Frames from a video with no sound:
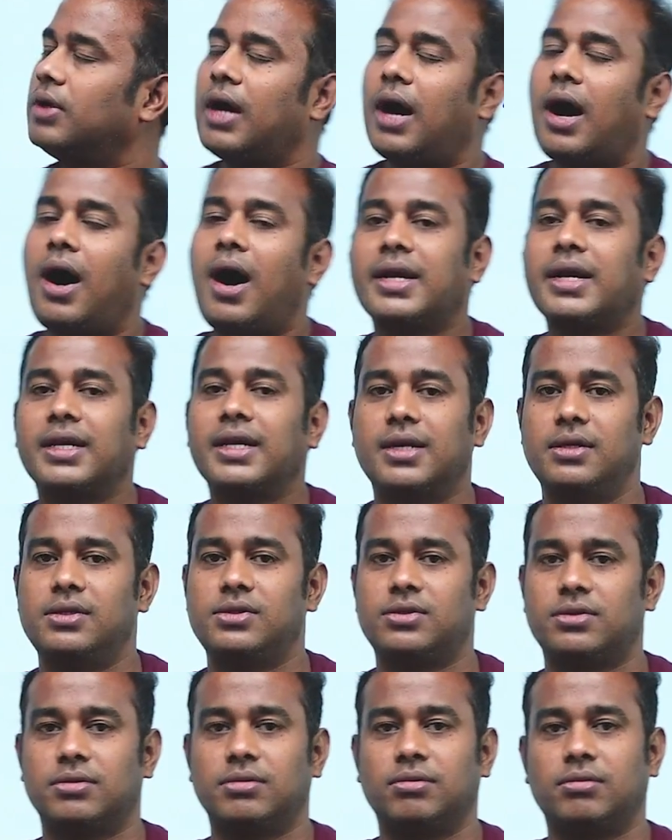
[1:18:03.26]

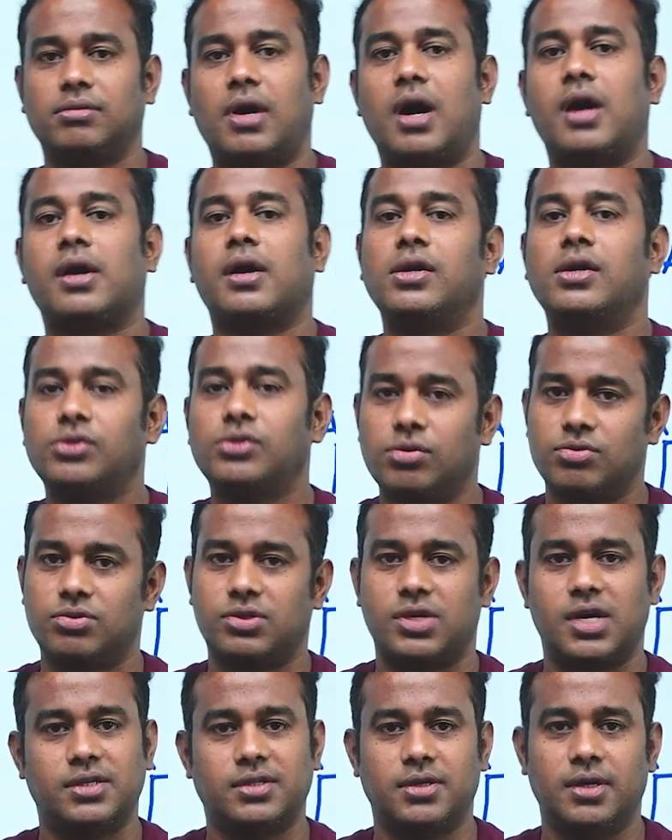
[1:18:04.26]
articles are also
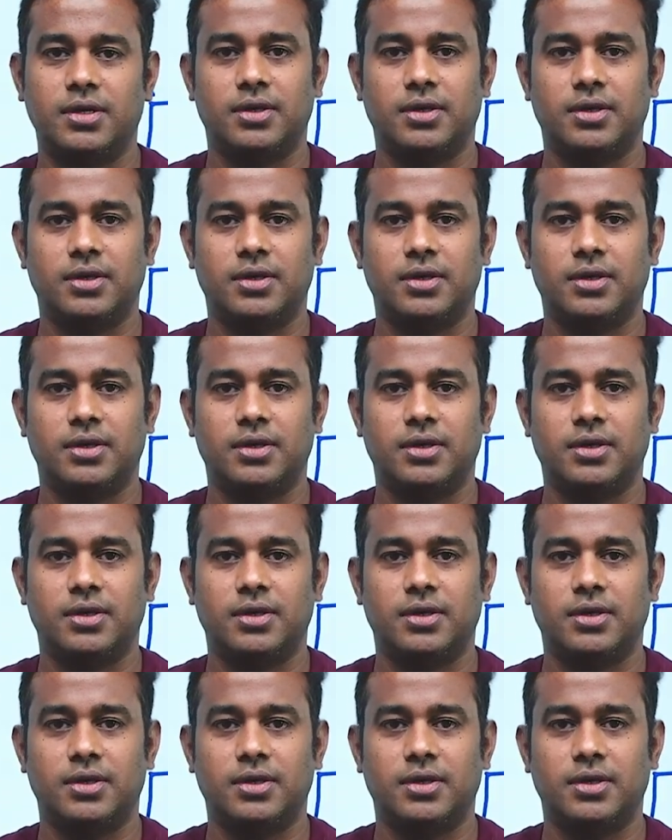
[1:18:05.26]
used as an